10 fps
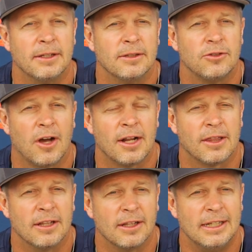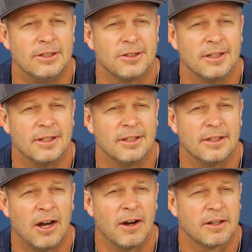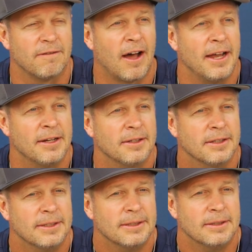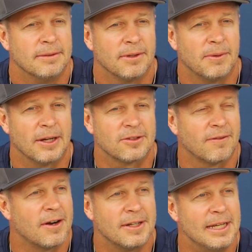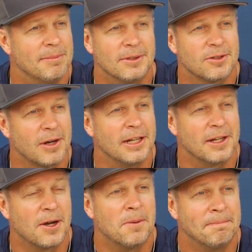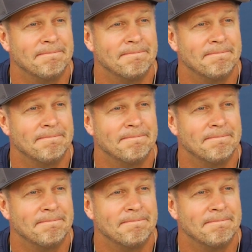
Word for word: and Jonathan Leech and Derek Devine the rest of our team is ready to go.